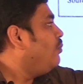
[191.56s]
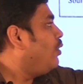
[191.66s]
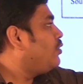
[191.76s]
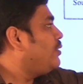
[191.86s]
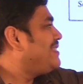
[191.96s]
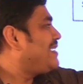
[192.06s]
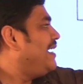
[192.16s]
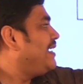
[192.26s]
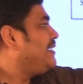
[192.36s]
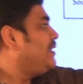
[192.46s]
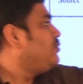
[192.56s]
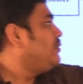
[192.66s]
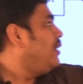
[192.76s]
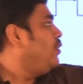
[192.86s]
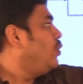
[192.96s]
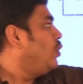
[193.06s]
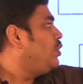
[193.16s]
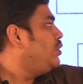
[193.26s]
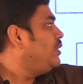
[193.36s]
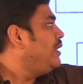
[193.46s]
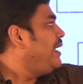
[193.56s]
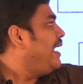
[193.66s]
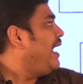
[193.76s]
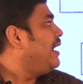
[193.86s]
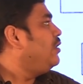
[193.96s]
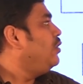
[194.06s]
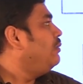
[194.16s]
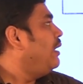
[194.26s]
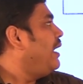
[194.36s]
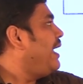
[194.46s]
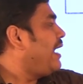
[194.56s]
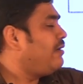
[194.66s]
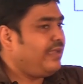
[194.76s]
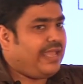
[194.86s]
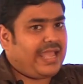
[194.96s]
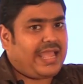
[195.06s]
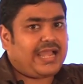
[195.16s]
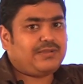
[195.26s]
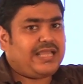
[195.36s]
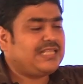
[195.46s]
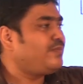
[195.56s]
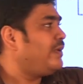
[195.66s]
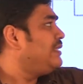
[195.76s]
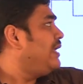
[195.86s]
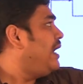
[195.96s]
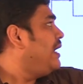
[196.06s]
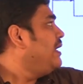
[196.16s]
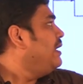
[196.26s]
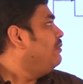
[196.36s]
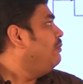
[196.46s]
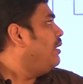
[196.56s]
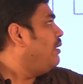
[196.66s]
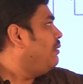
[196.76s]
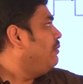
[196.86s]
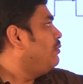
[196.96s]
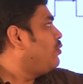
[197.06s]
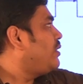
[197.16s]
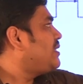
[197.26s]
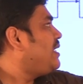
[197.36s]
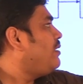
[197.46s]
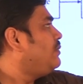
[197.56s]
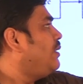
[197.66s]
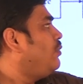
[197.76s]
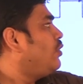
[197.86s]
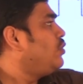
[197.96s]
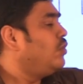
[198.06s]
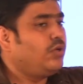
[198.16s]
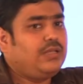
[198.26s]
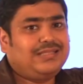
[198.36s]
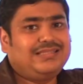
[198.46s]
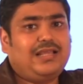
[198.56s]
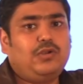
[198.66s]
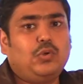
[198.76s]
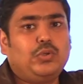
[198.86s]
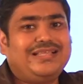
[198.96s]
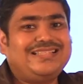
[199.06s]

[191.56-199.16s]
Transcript: Motor is connected to the load, and as per the rotation of the motor, the load